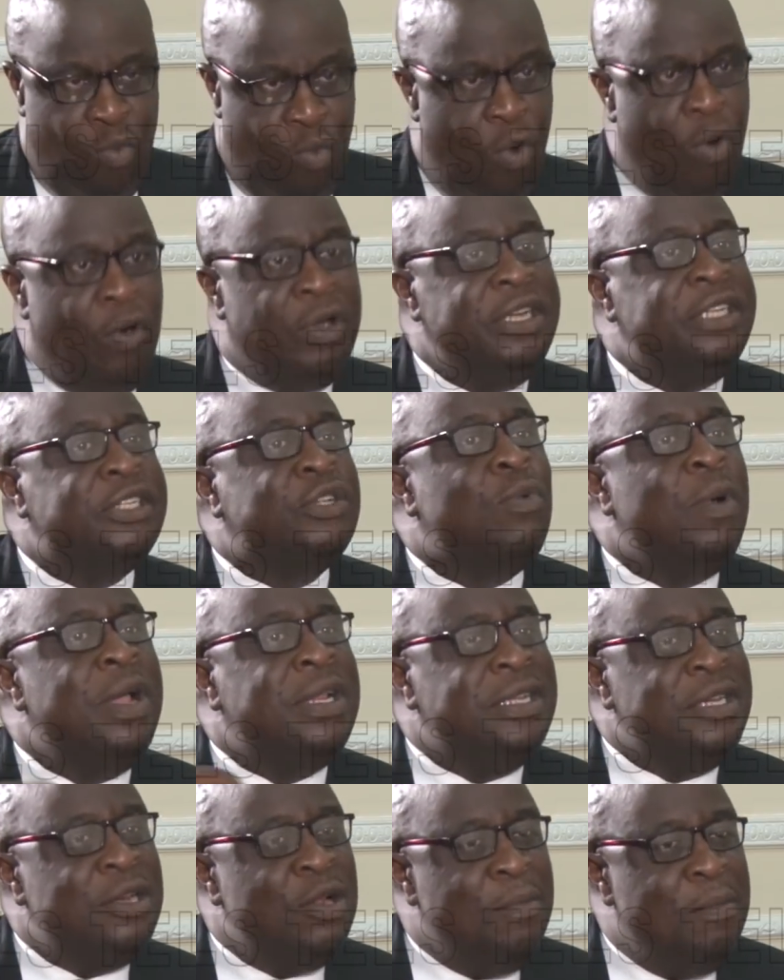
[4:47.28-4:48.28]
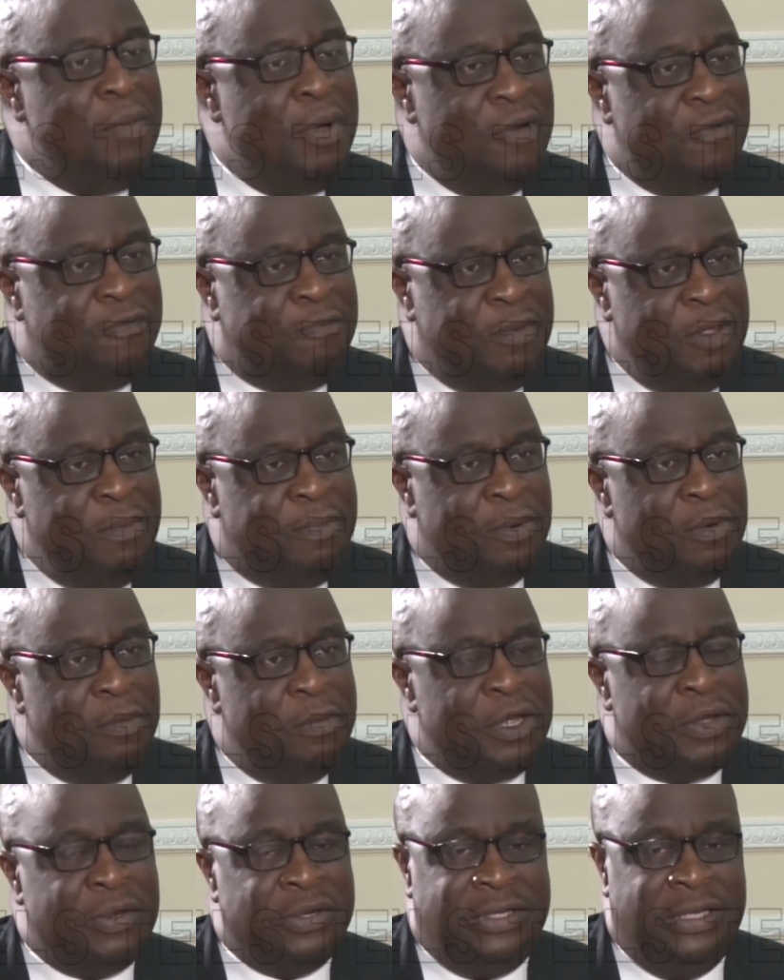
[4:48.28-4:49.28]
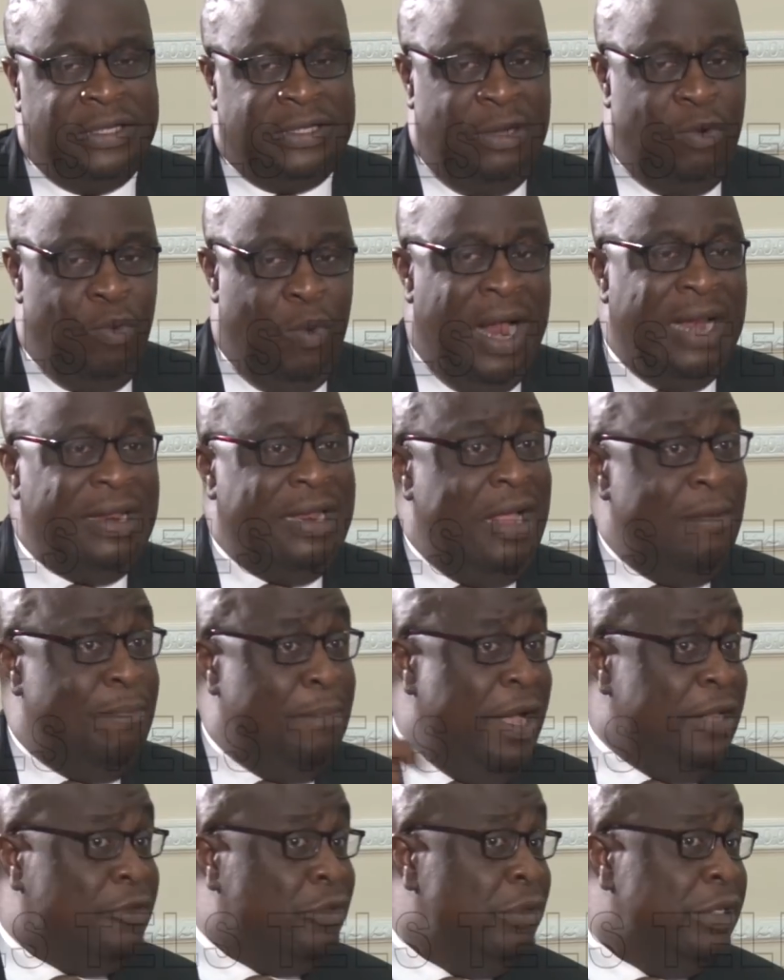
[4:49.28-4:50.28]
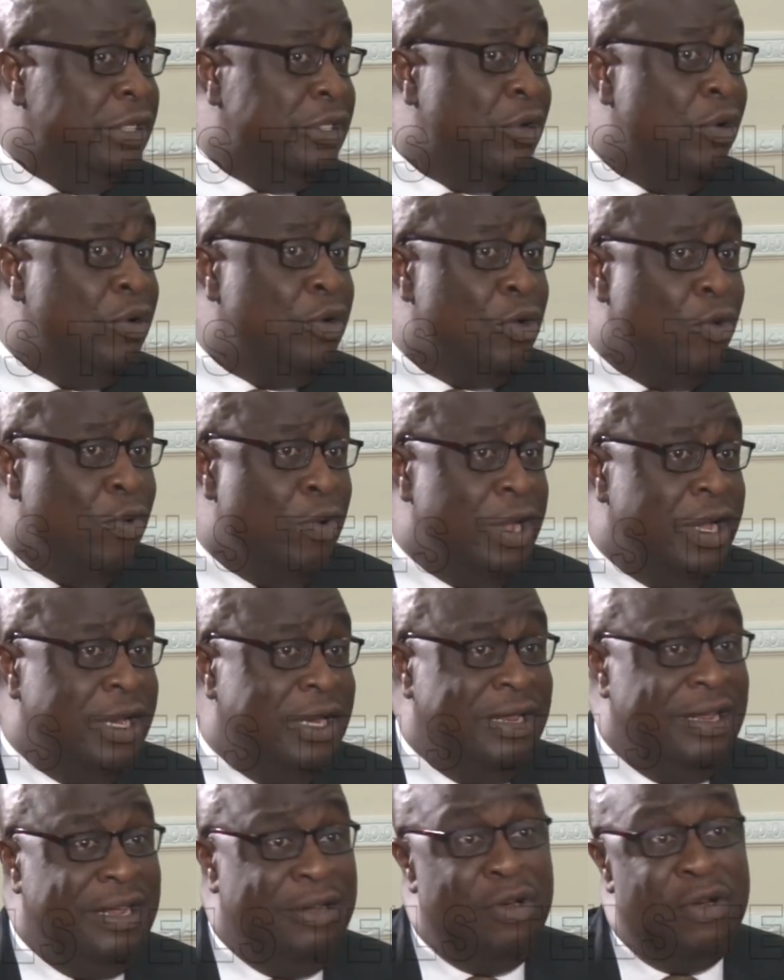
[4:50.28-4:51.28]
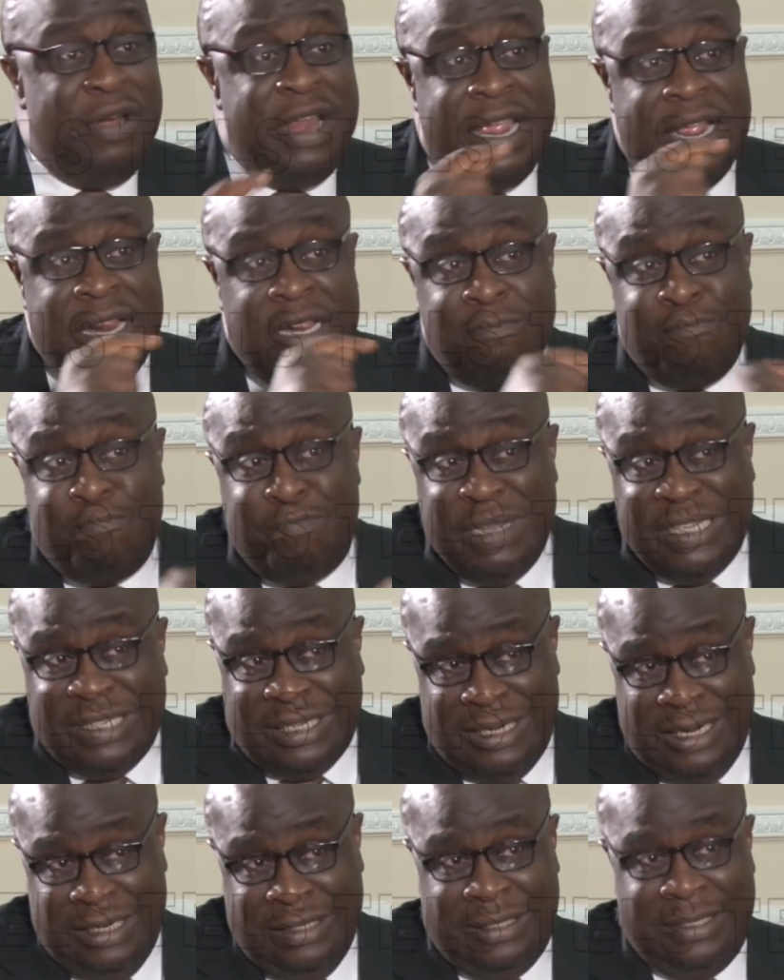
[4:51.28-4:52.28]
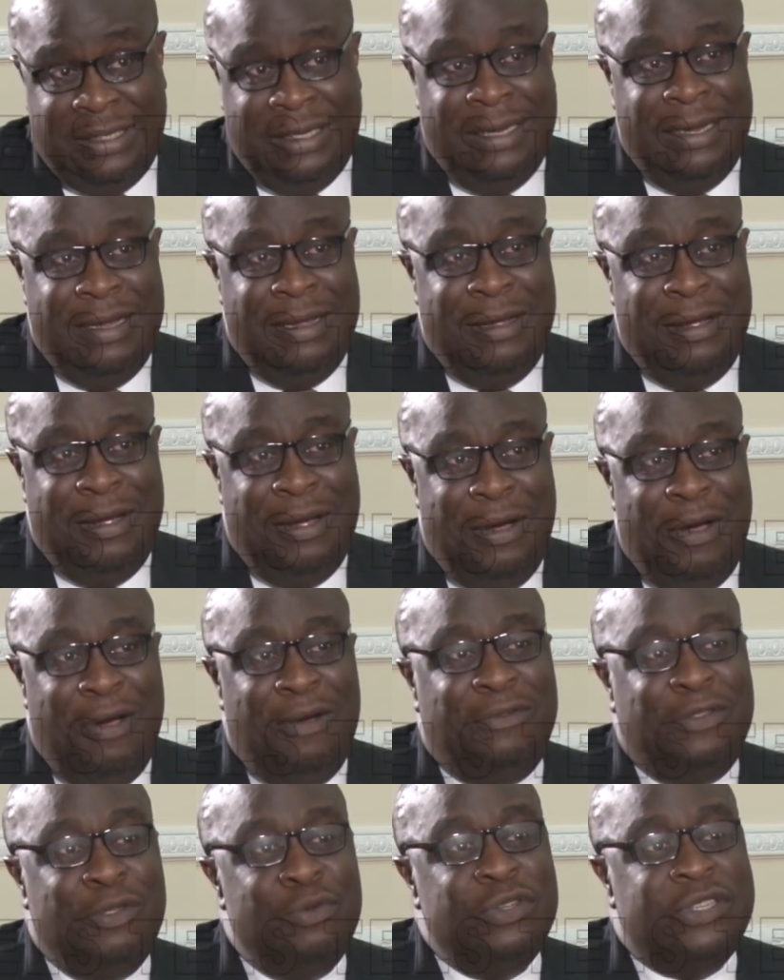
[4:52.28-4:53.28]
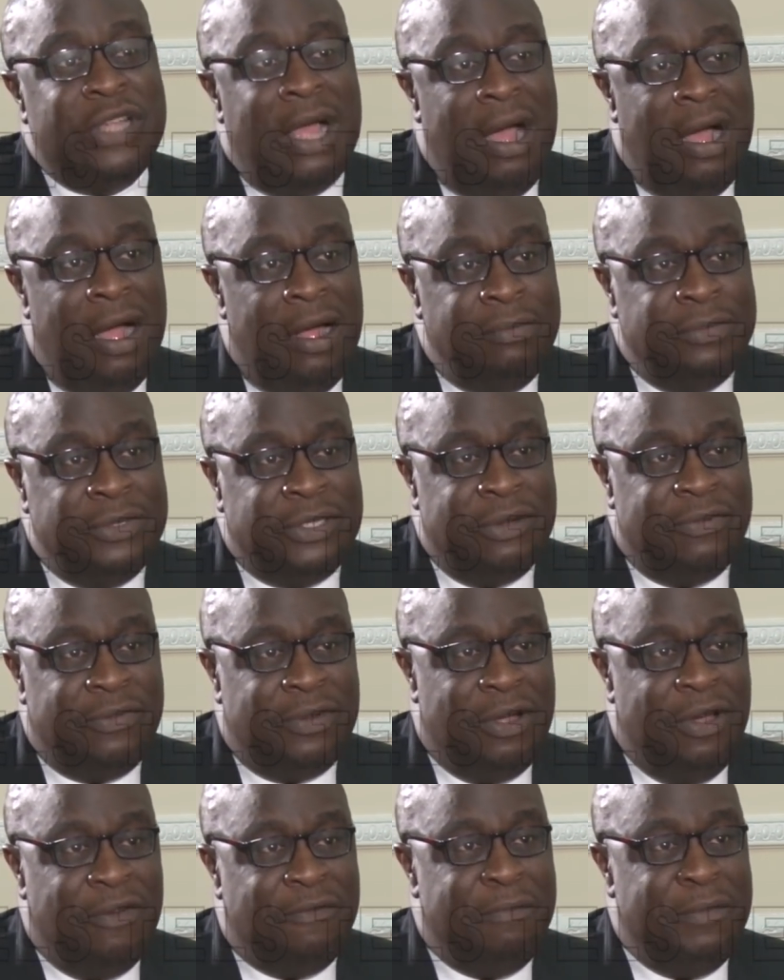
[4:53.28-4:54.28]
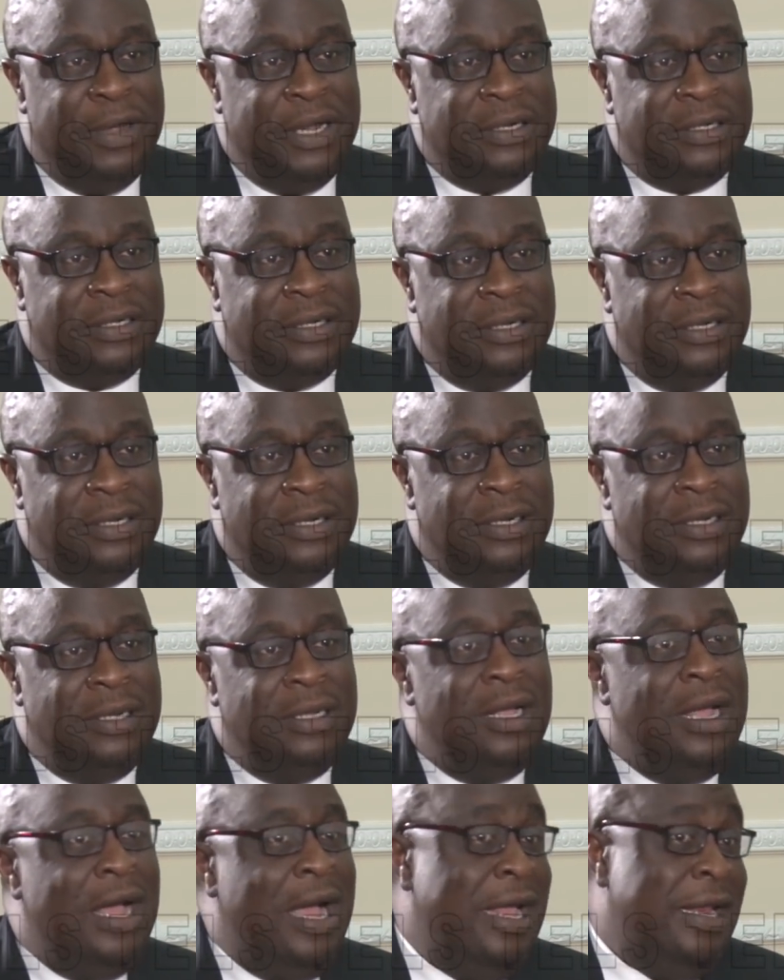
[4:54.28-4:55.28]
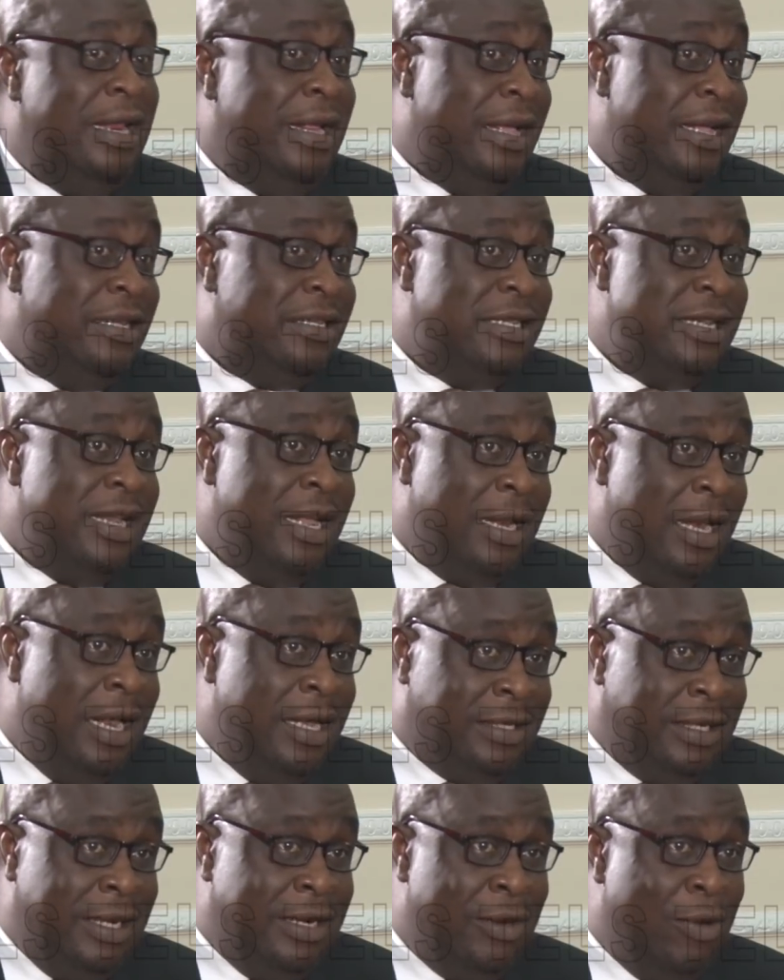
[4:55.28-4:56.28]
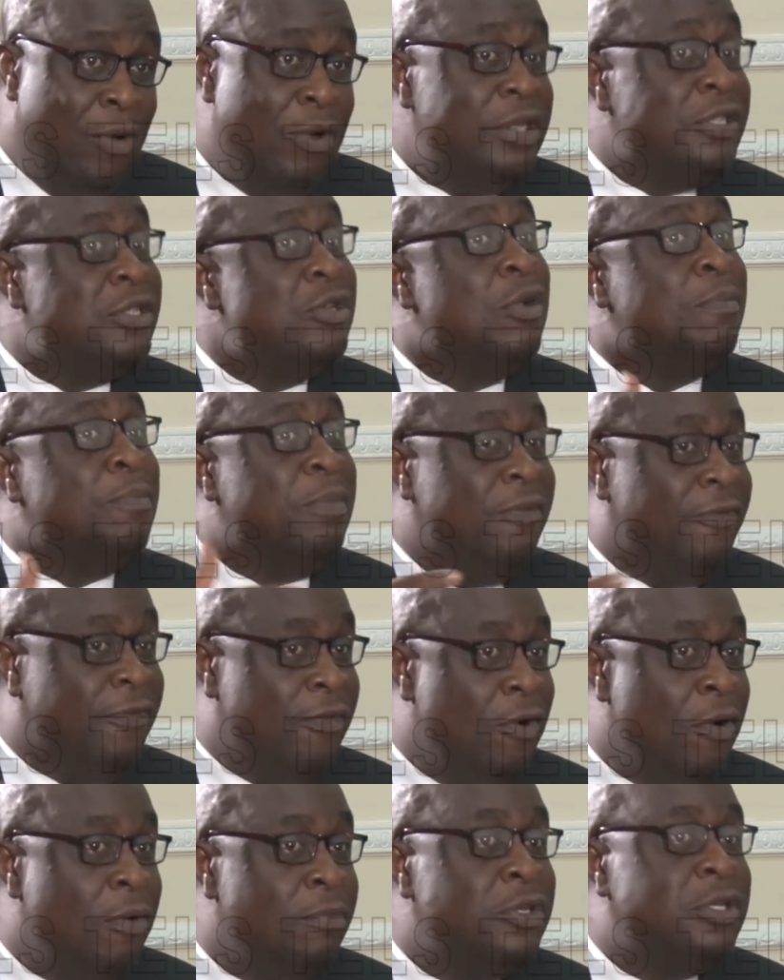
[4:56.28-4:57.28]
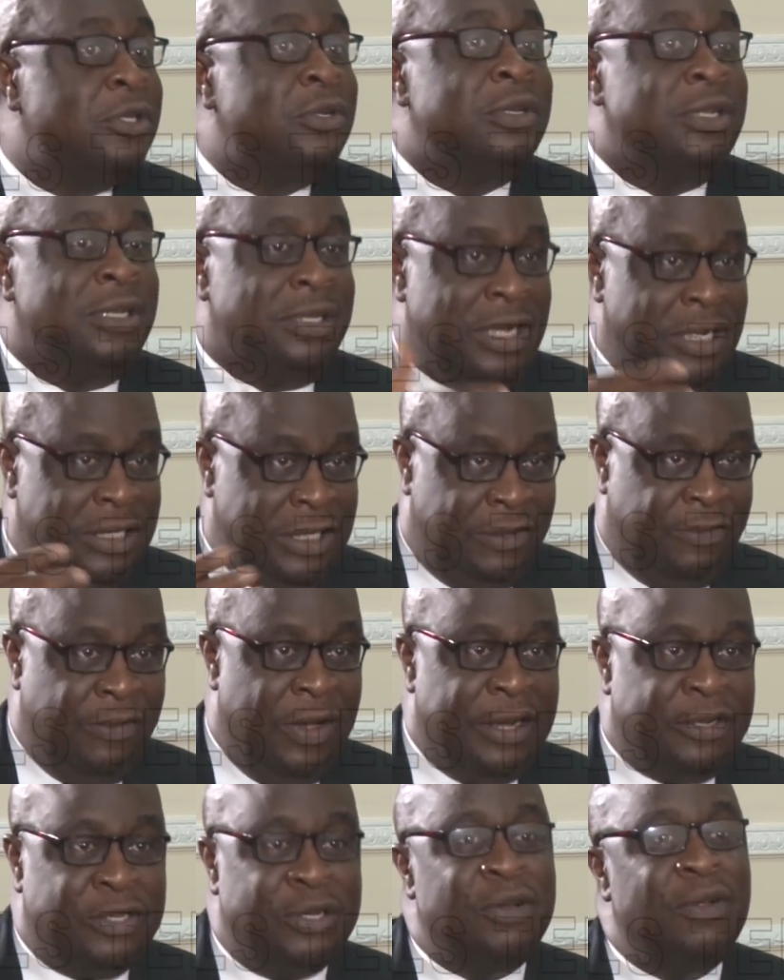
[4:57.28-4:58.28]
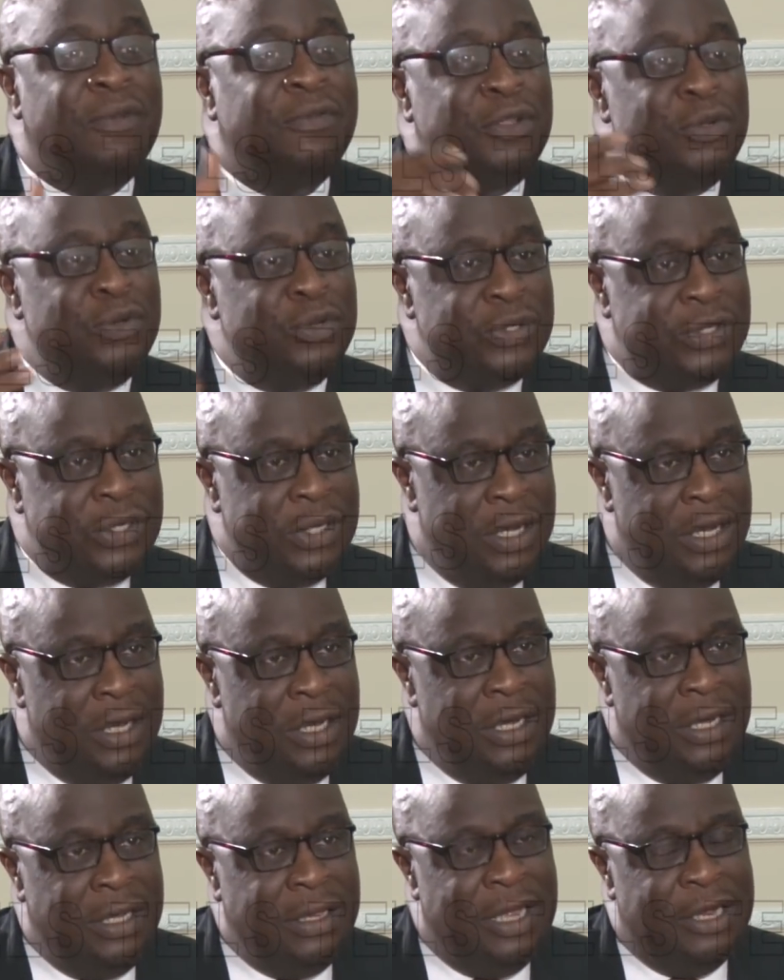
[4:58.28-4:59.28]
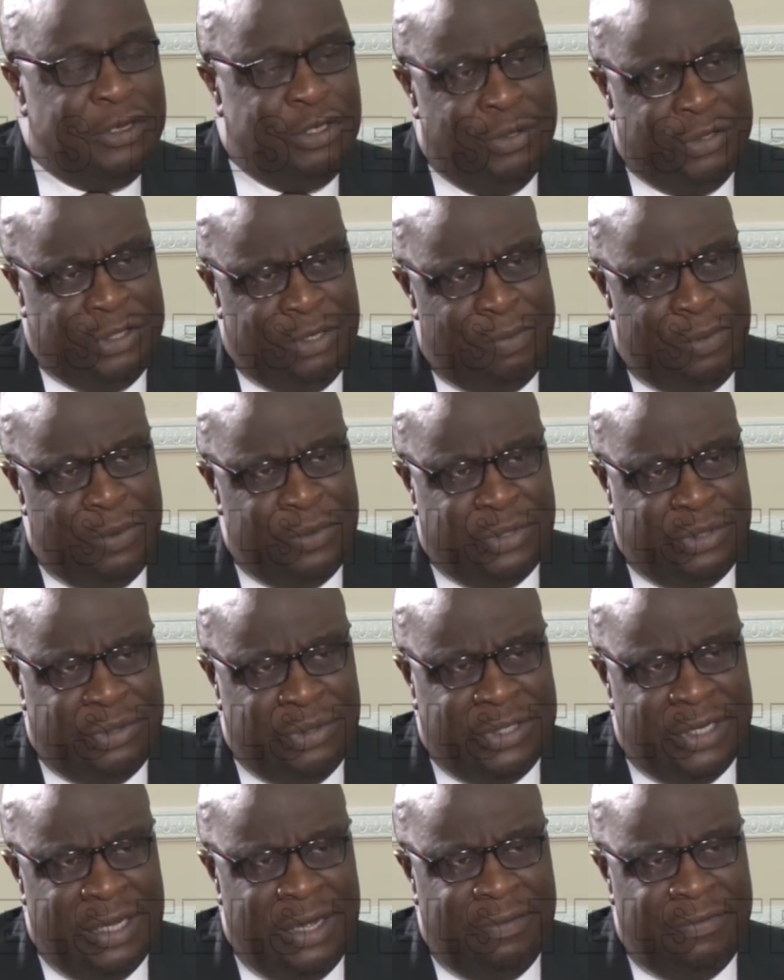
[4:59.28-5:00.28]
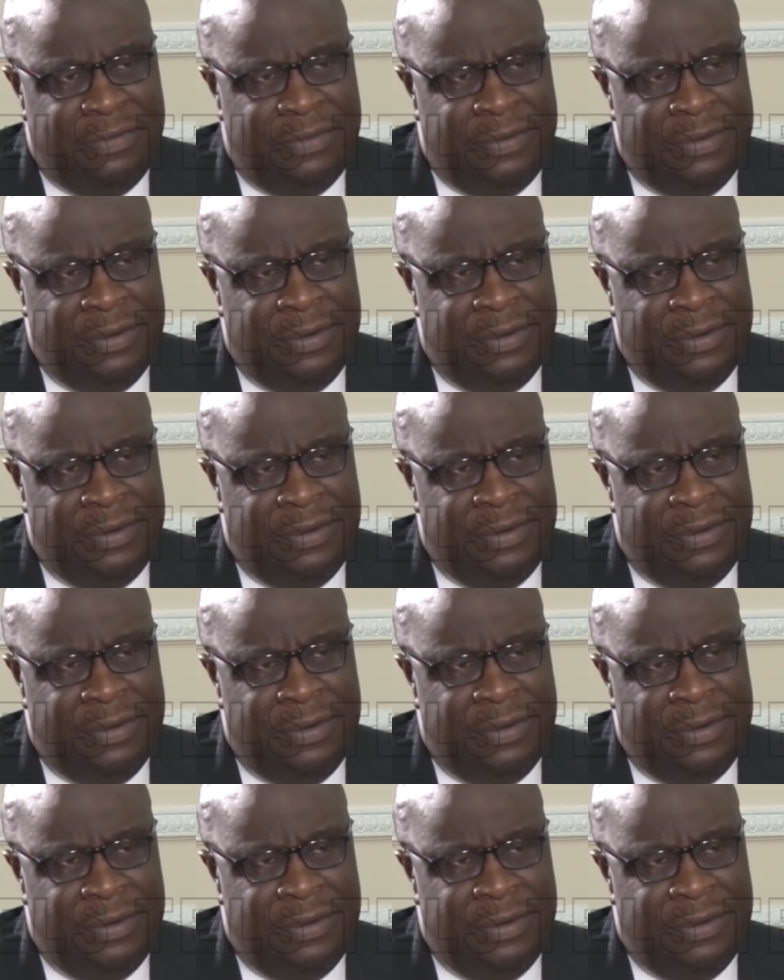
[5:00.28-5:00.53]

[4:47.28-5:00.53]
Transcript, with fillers: worries quite a number of people because they say, while that battle is ongoing, the real business of those arms of government either gets neglected or is not performed to the satisfaction of those that you're supposed to serve.